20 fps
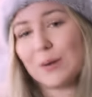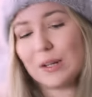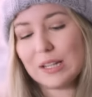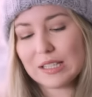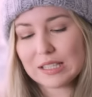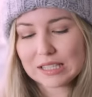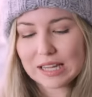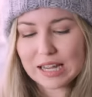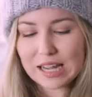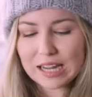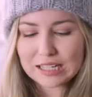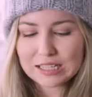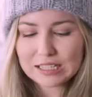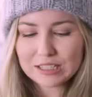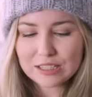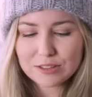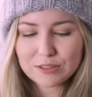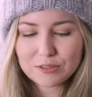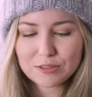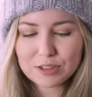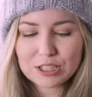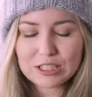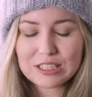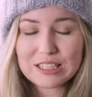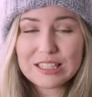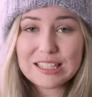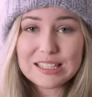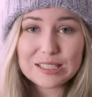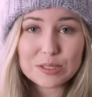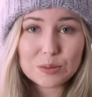it's kind of
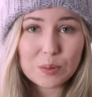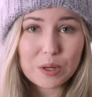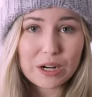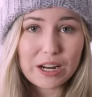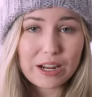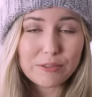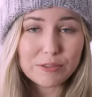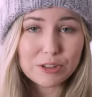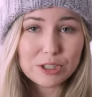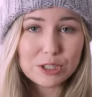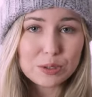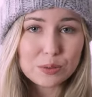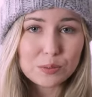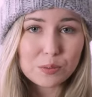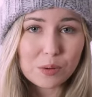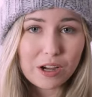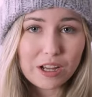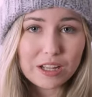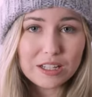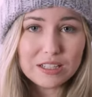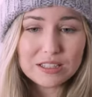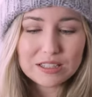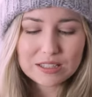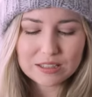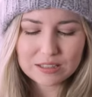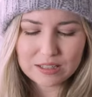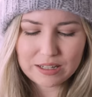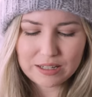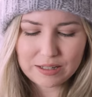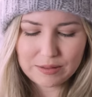knit whatever you want,
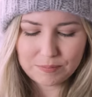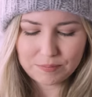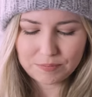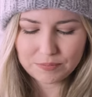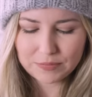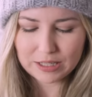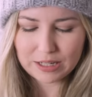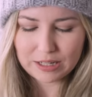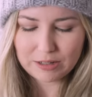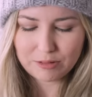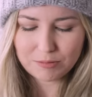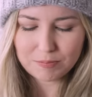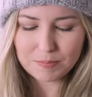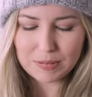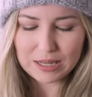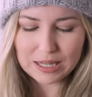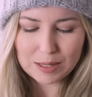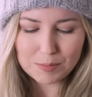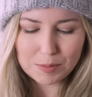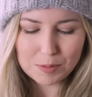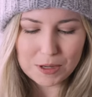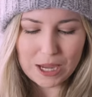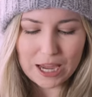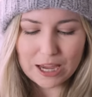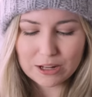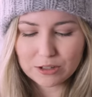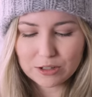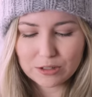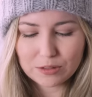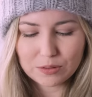um, kind of make up a
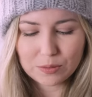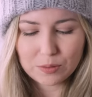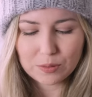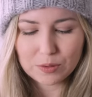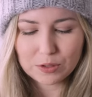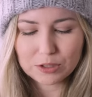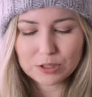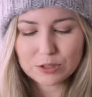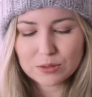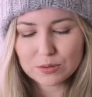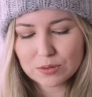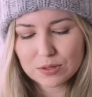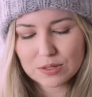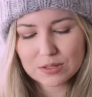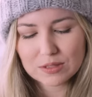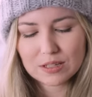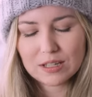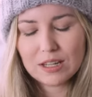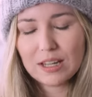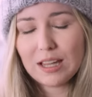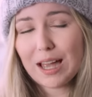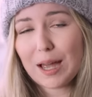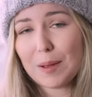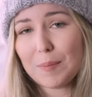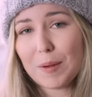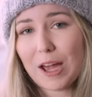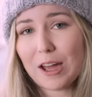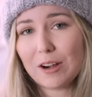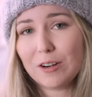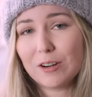pattern or use a
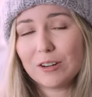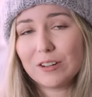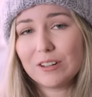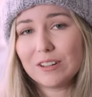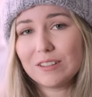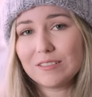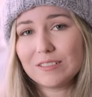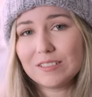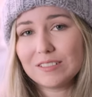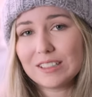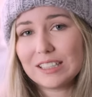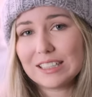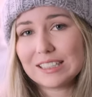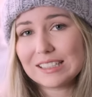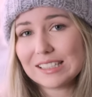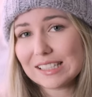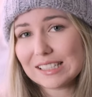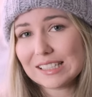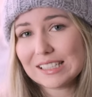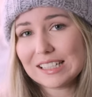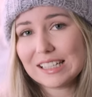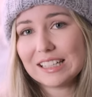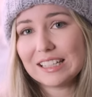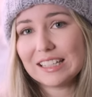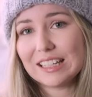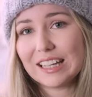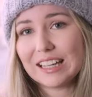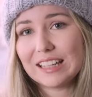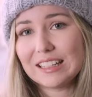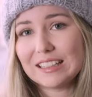pattern
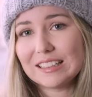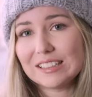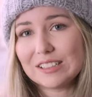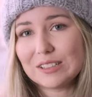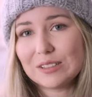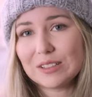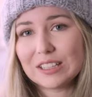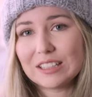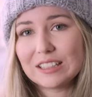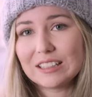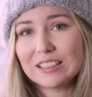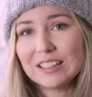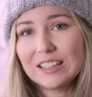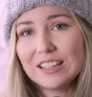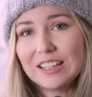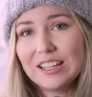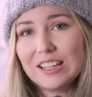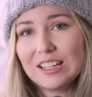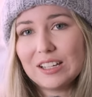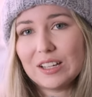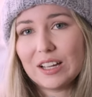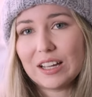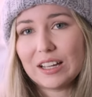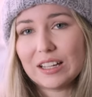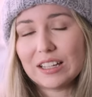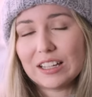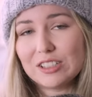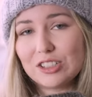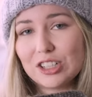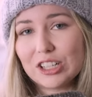existing, and you can uh,
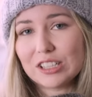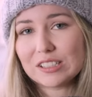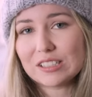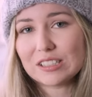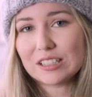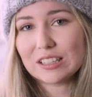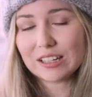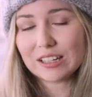adjust the